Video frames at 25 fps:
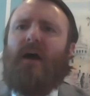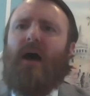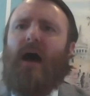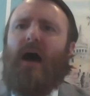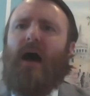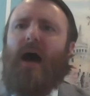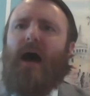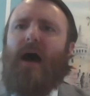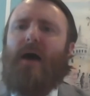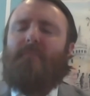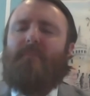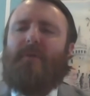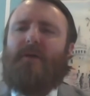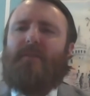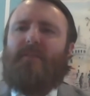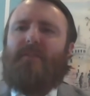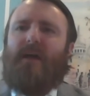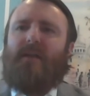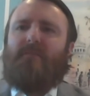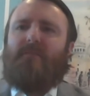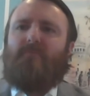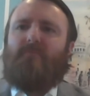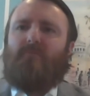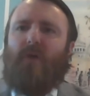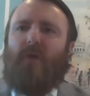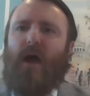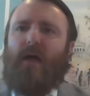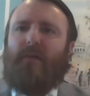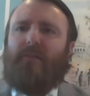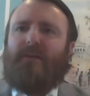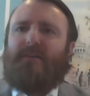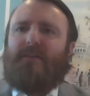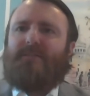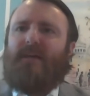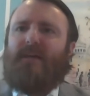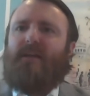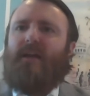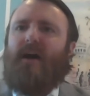Um, and then
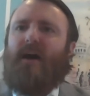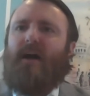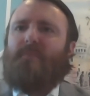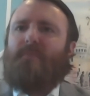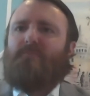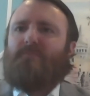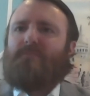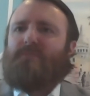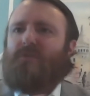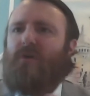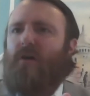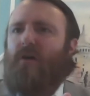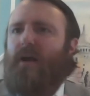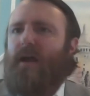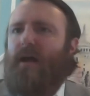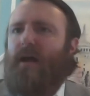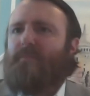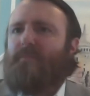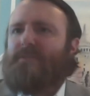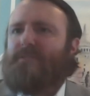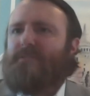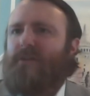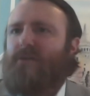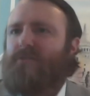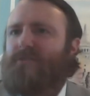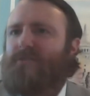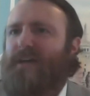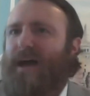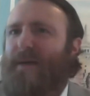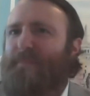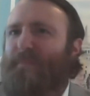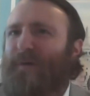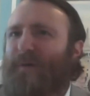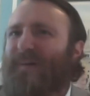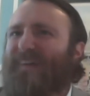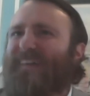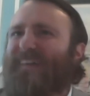Riley said, "I'm sorry, I'm a slow typer."